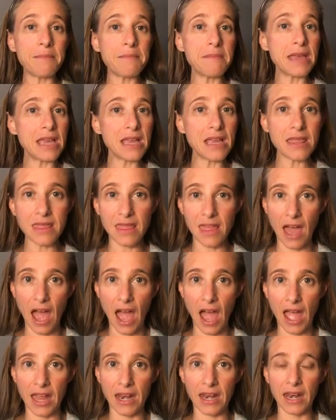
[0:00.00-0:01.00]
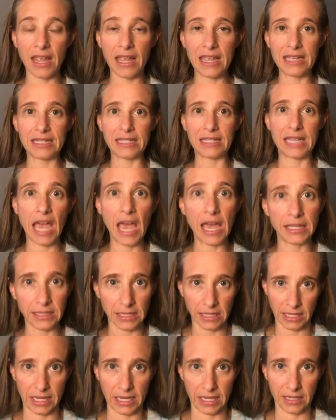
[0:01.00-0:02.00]
mean that
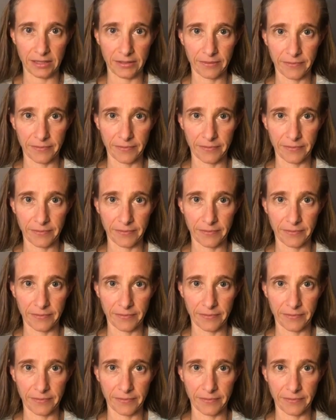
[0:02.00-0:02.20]
intently.